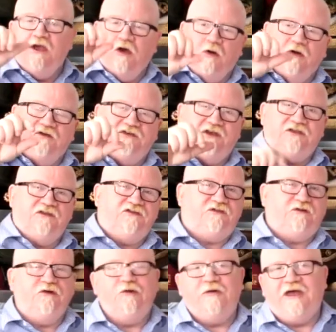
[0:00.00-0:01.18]
or is it the
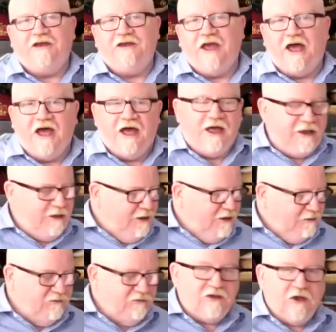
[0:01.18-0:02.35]
screw-in
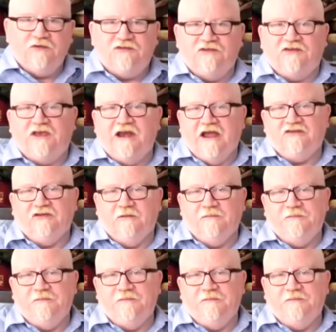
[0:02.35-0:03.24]
DOSIS connection?